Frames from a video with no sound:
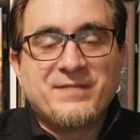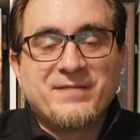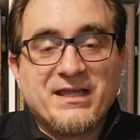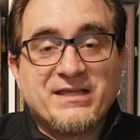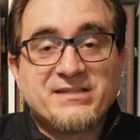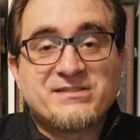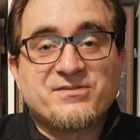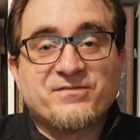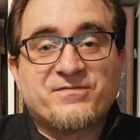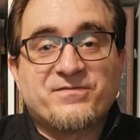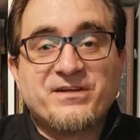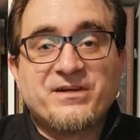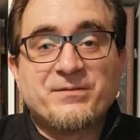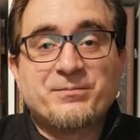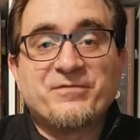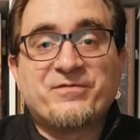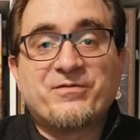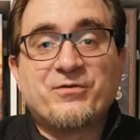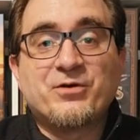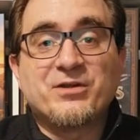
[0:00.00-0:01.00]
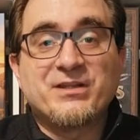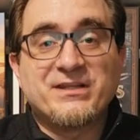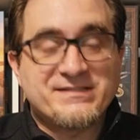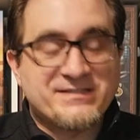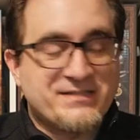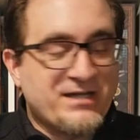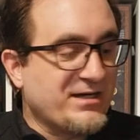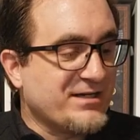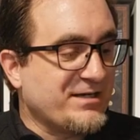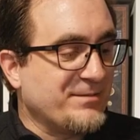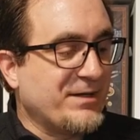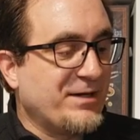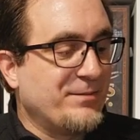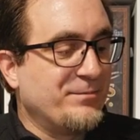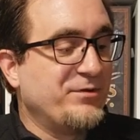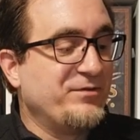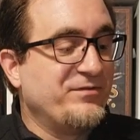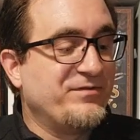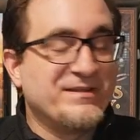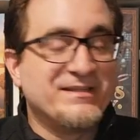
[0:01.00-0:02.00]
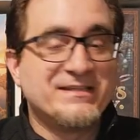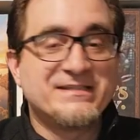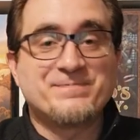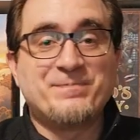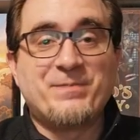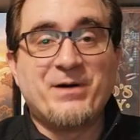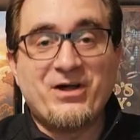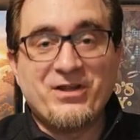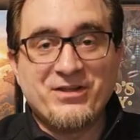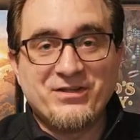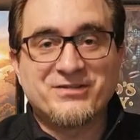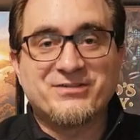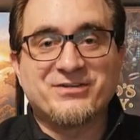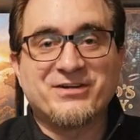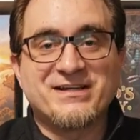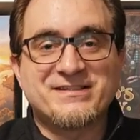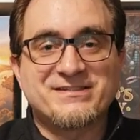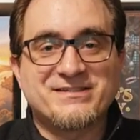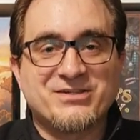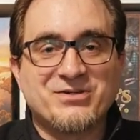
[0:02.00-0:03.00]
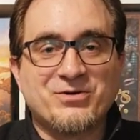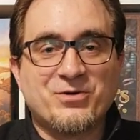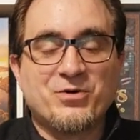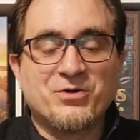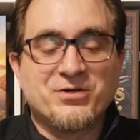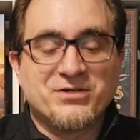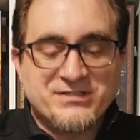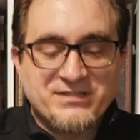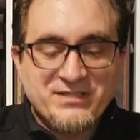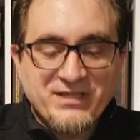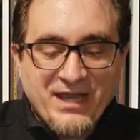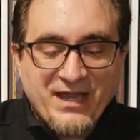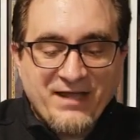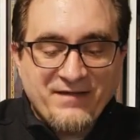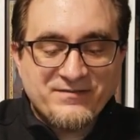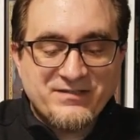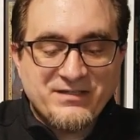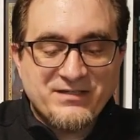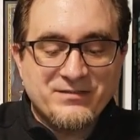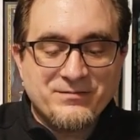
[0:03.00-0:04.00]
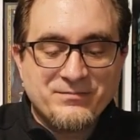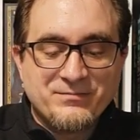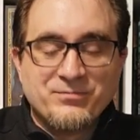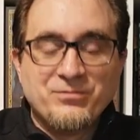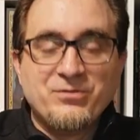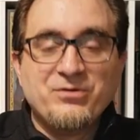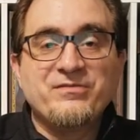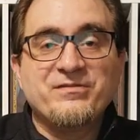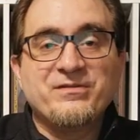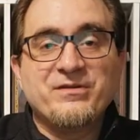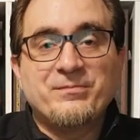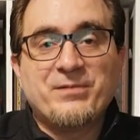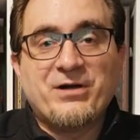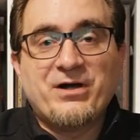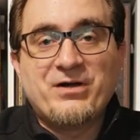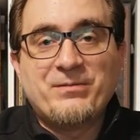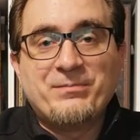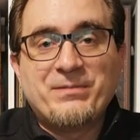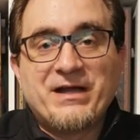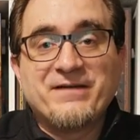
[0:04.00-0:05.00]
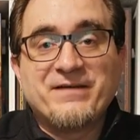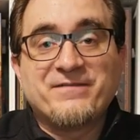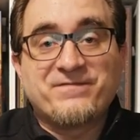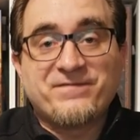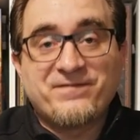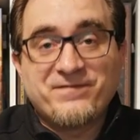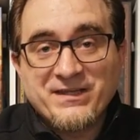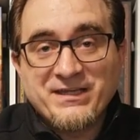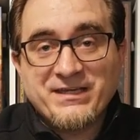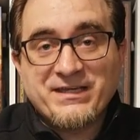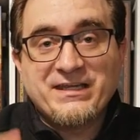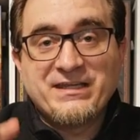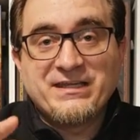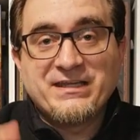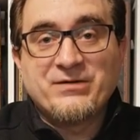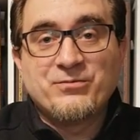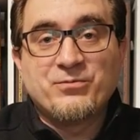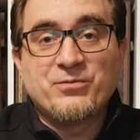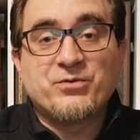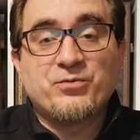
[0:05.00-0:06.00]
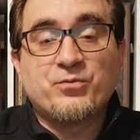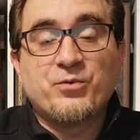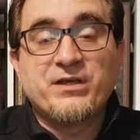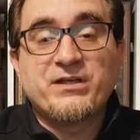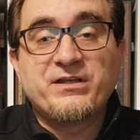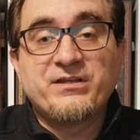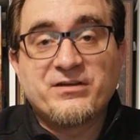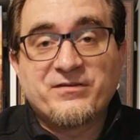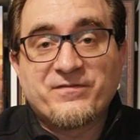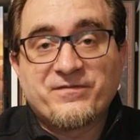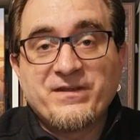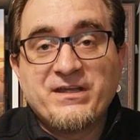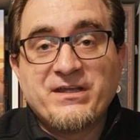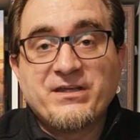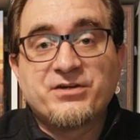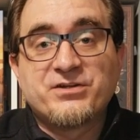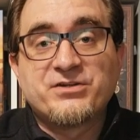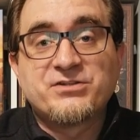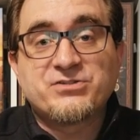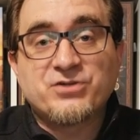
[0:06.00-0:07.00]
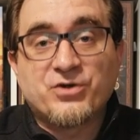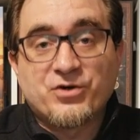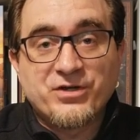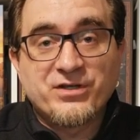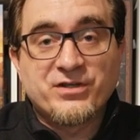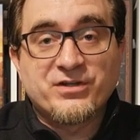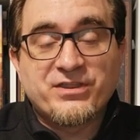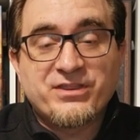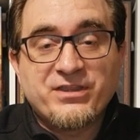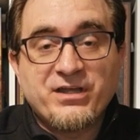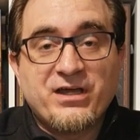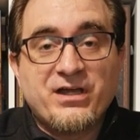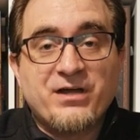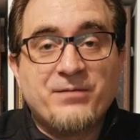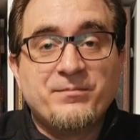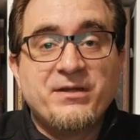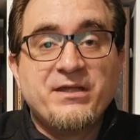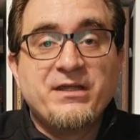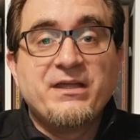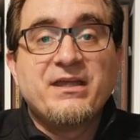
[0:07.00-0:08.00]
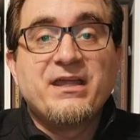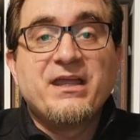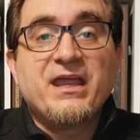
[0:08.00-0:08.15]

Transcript: And so for number four, let's talk about moving this ball across the course. you have to move the ball by flicking it with one of your fingers or your thumb.